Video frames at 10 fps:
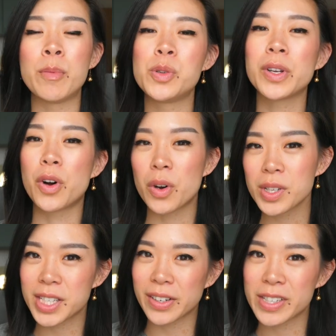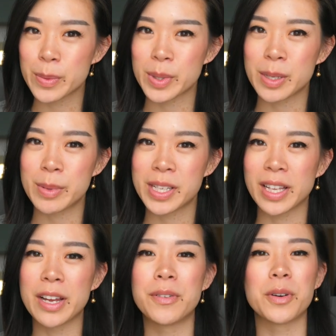I've been doing a whole series with CBC
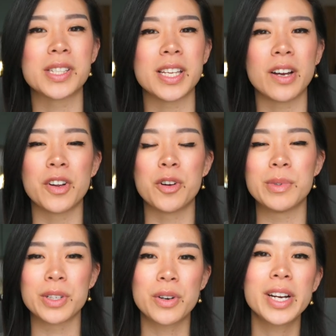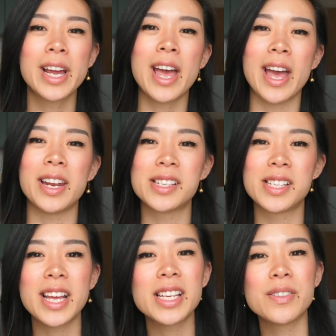Life focusing on home decor, and in
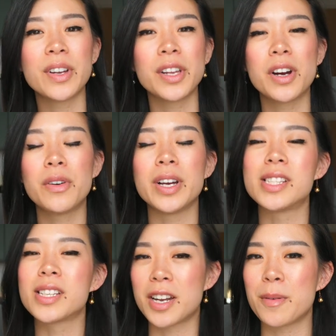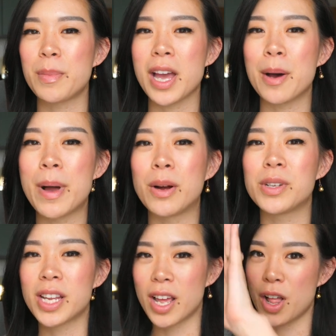today's video, it's gonna be
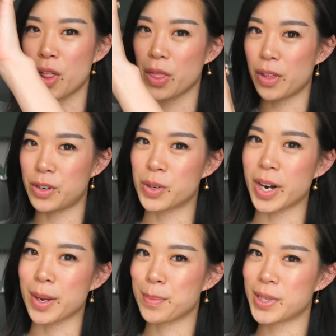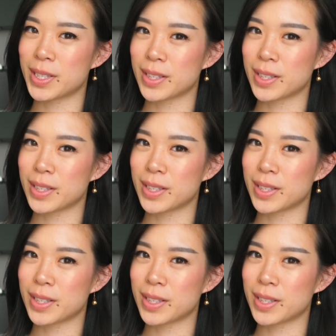about the drapes.